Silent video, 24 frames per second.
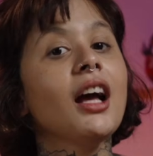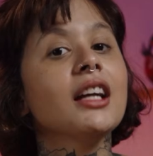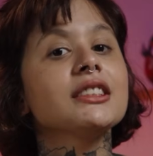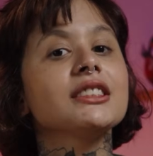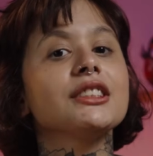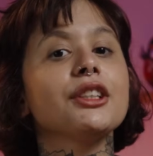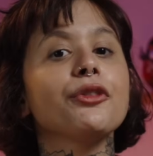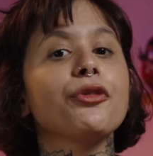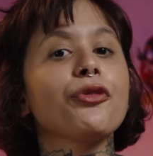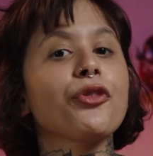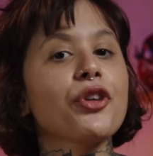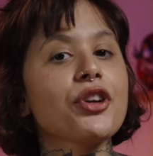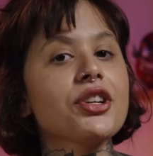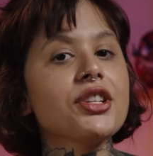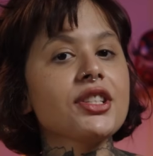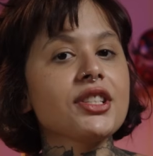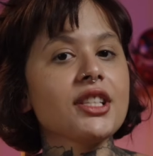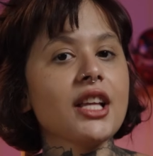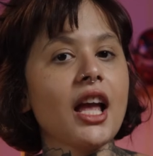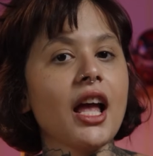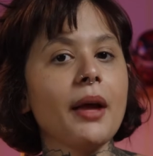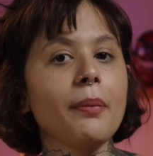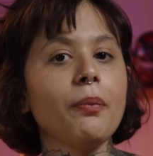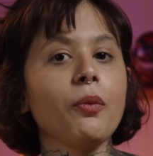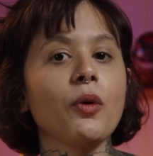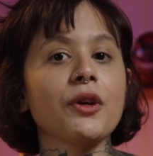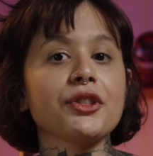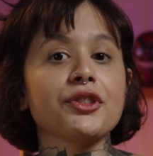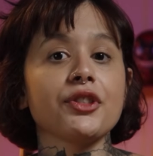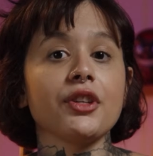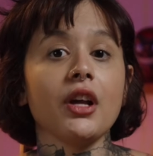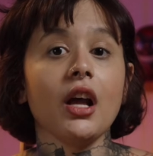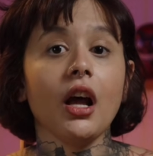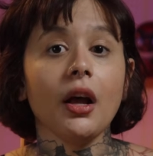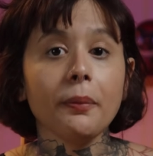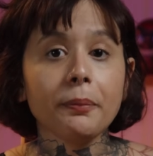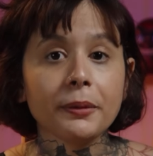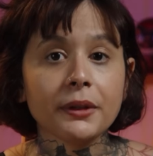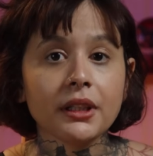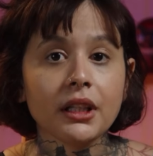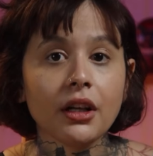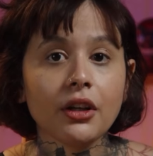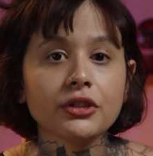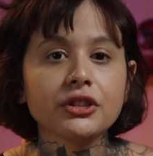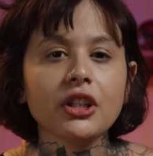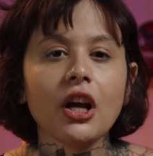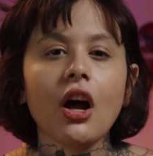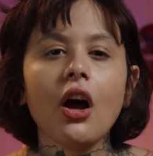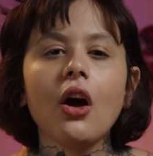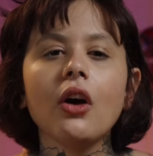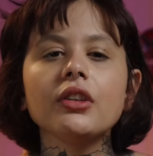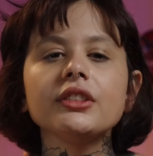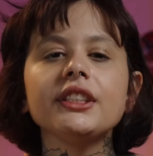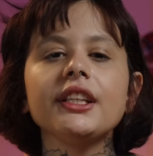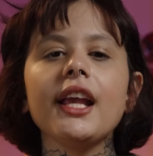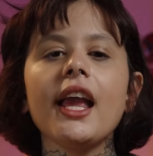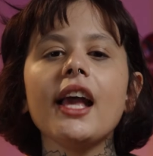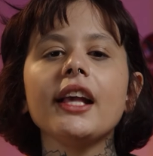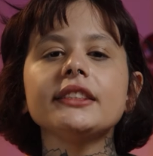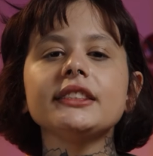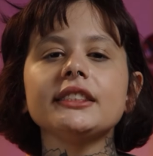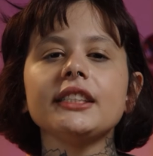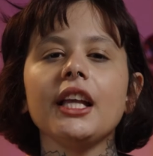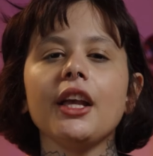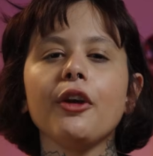The first step was to upload all the S T